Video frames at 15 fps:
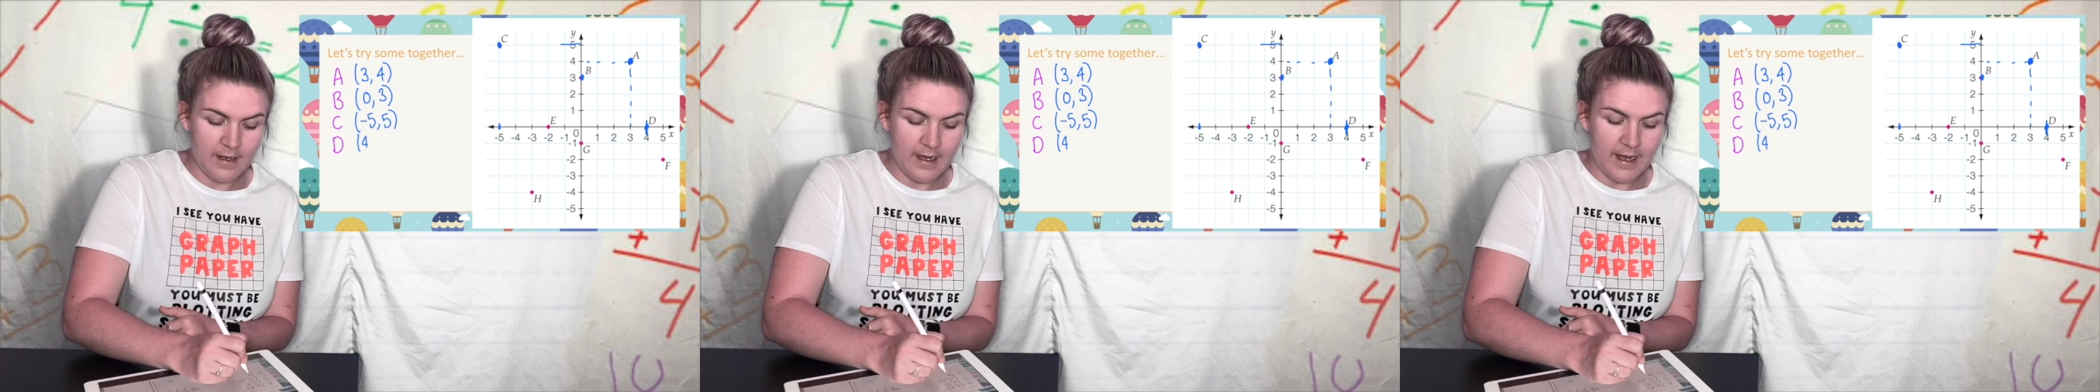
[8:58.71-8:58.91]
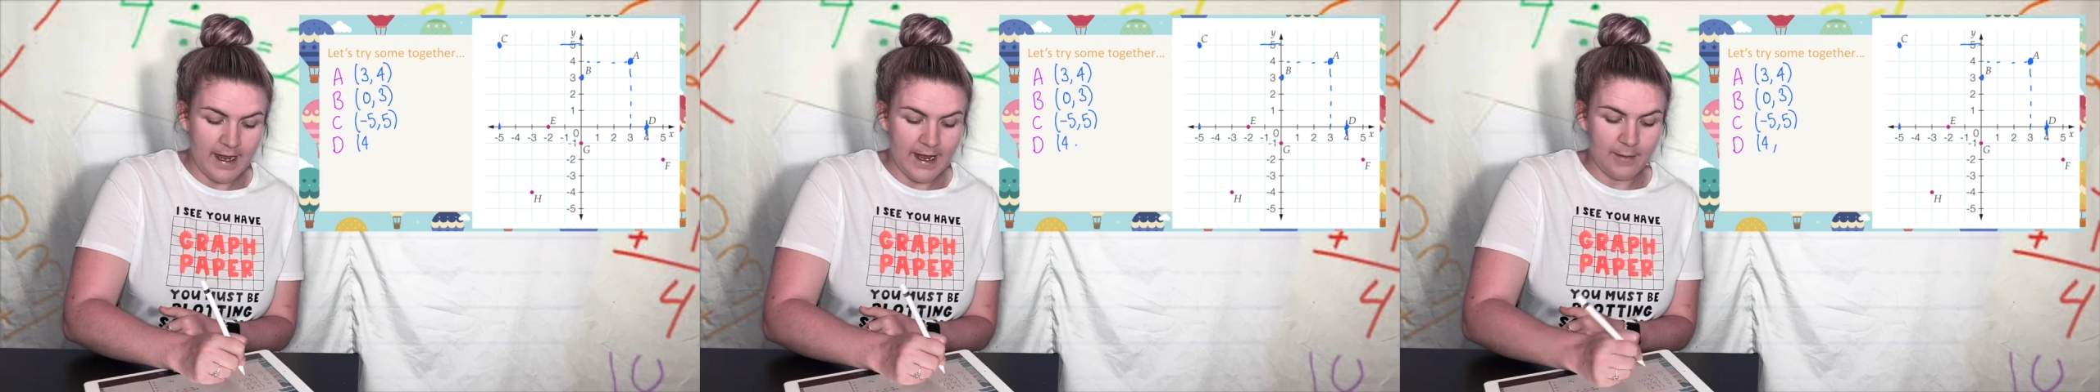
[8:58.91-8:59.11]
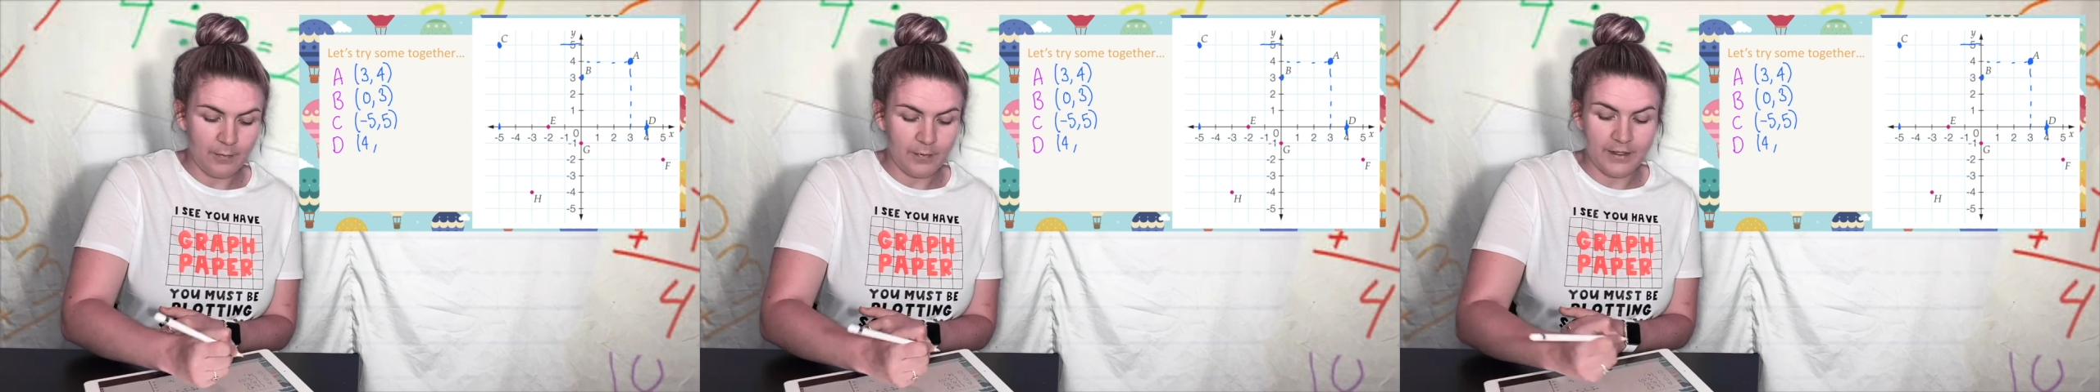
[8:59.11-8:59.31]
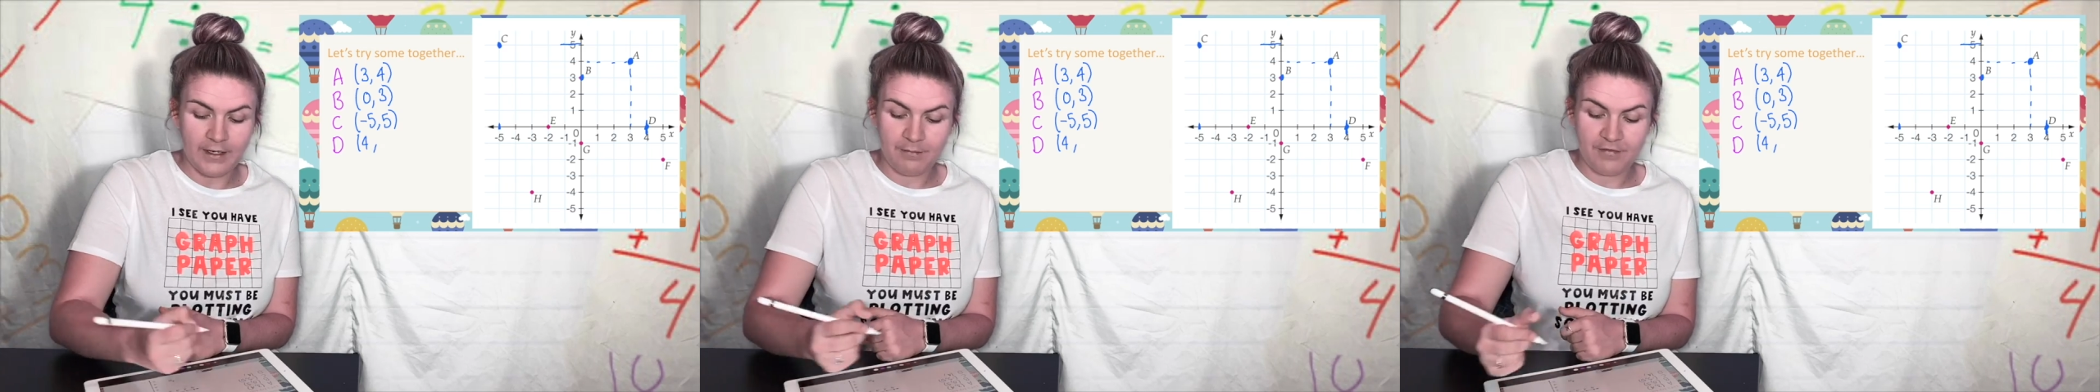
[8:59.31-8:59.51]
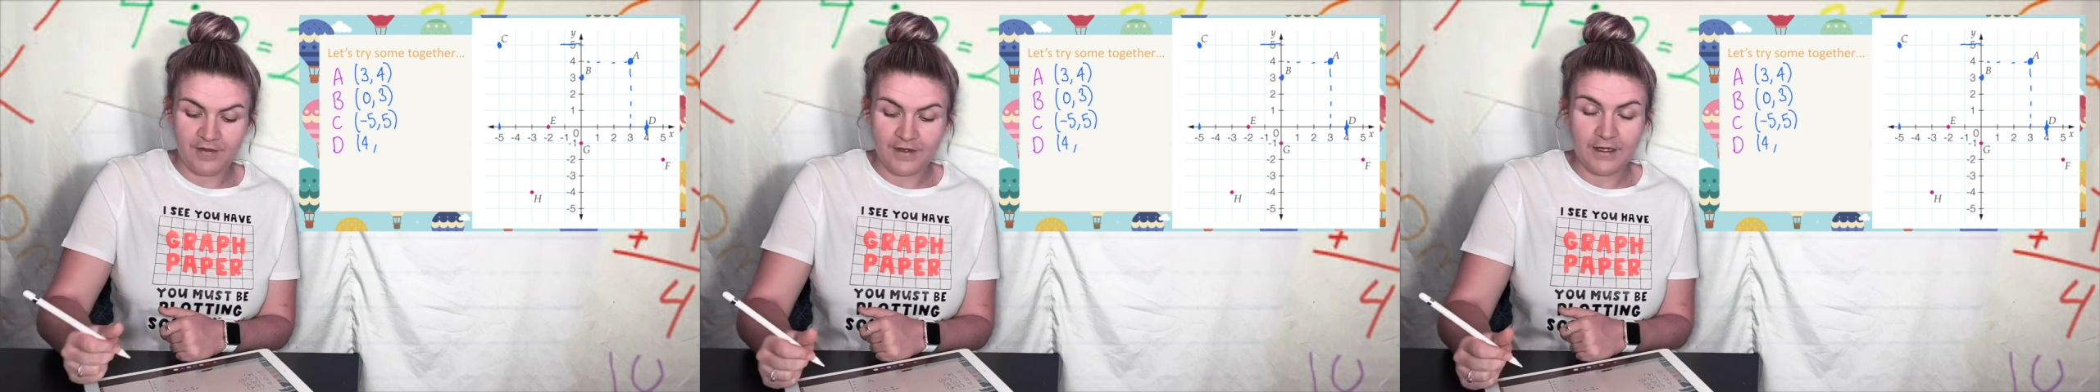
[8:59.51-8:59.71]
And when I'm
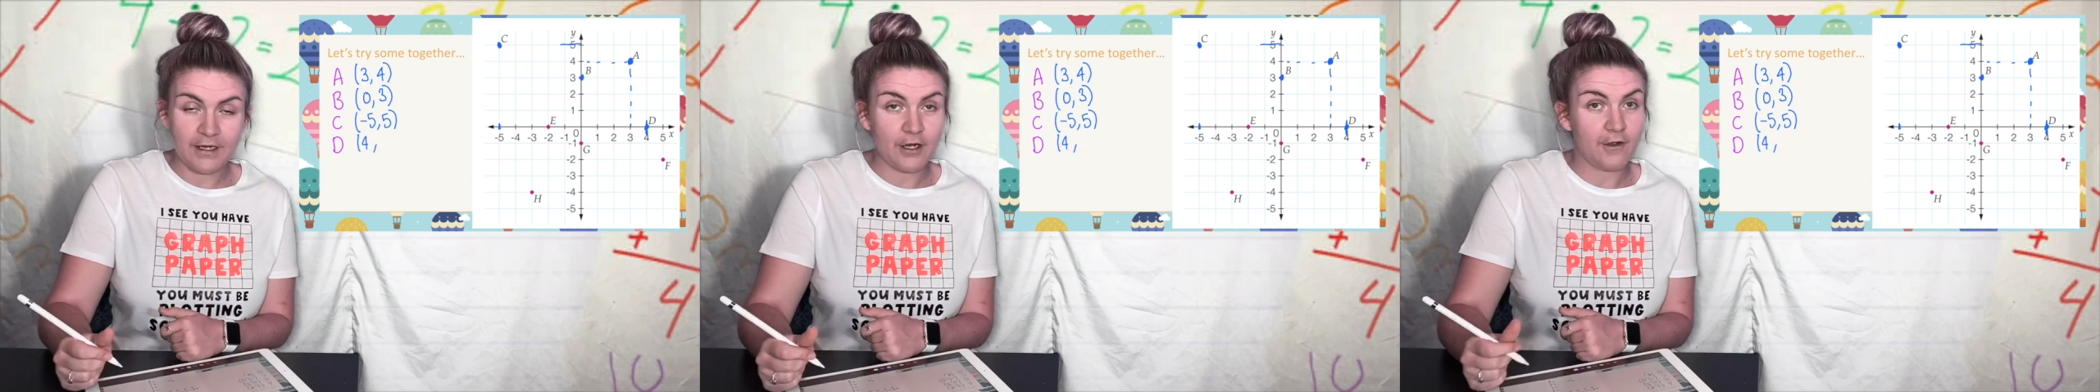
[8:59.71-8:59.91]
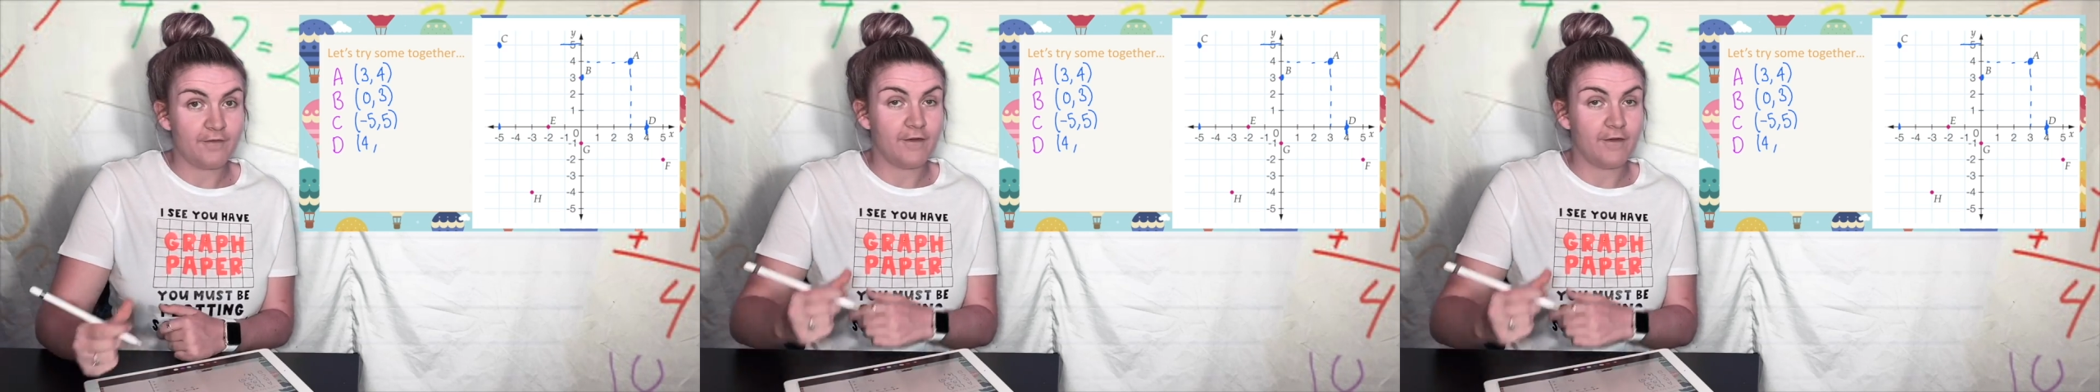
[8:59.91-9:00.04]
thinking of it